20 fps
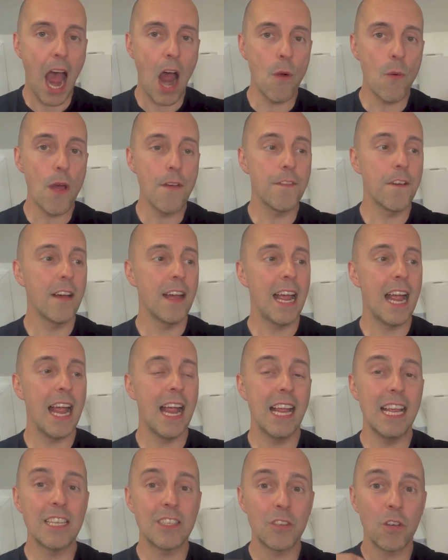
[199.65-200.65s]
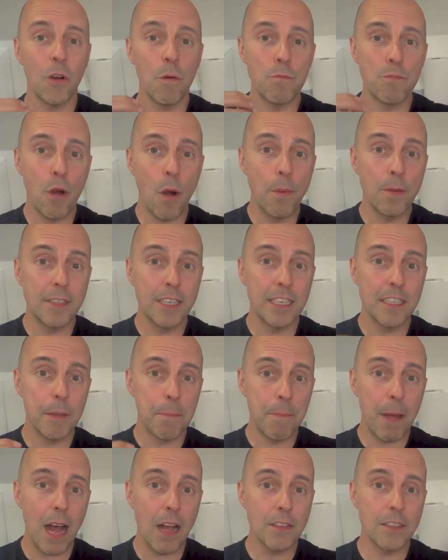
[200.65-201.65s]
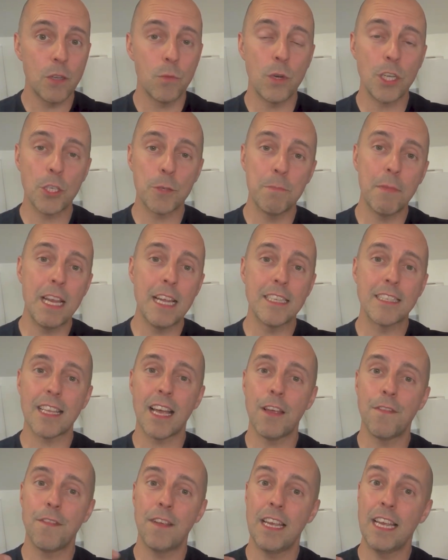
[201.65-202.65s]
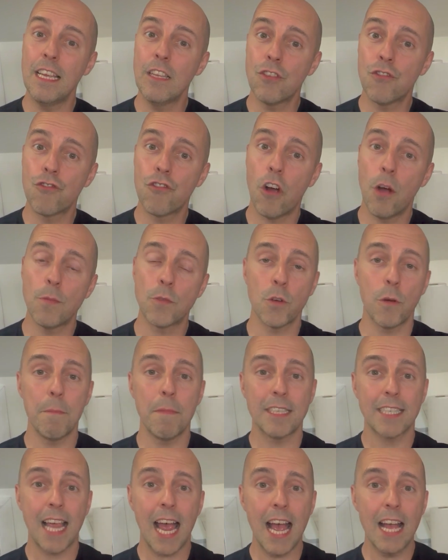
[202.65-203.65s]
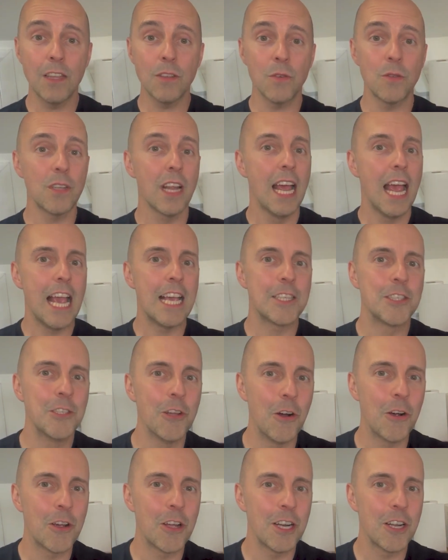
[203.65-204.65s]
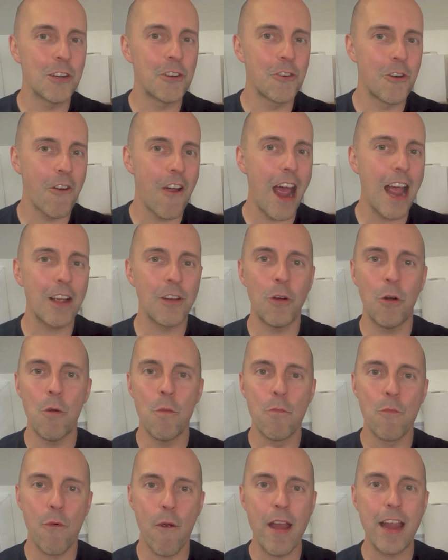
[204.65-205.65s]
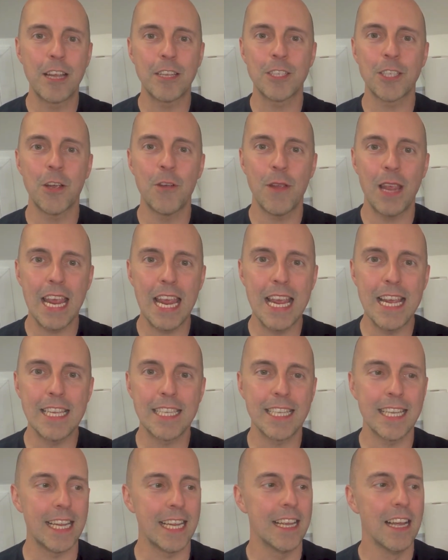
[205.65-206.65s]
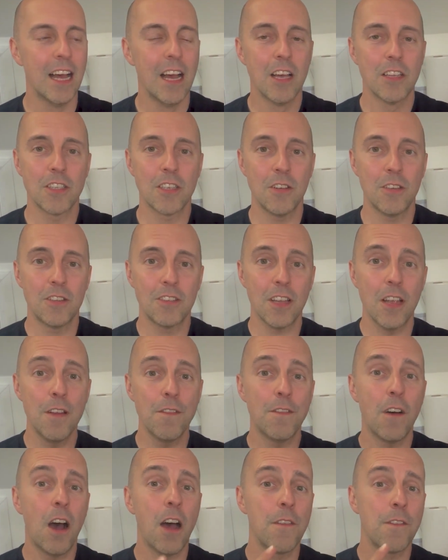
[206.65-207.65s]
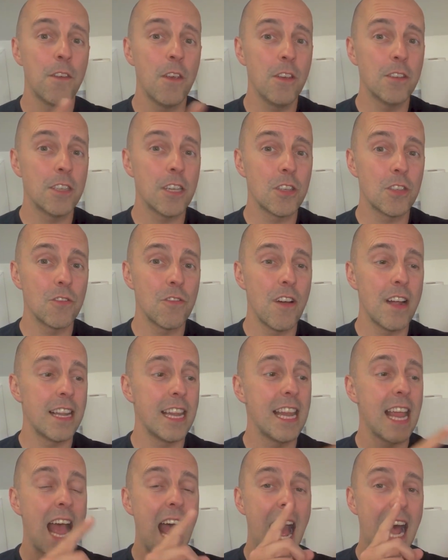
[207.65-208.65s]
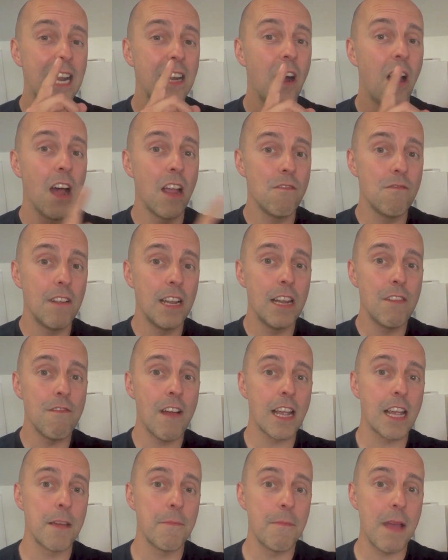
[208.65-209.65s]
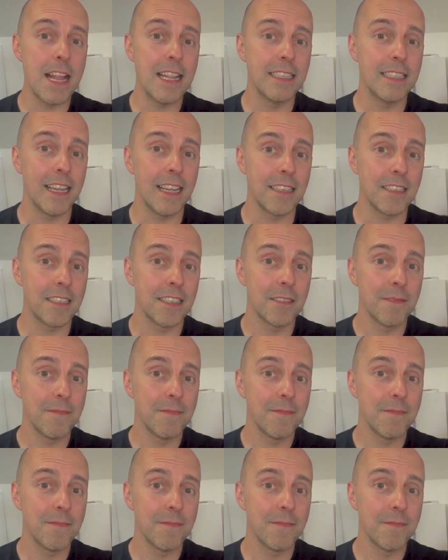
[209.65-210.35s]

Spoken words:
However, it's got properties about it, which means that if it is dropped or mishandled, it's not going to crack or break so easily. So far I've used this already and I really recommend it.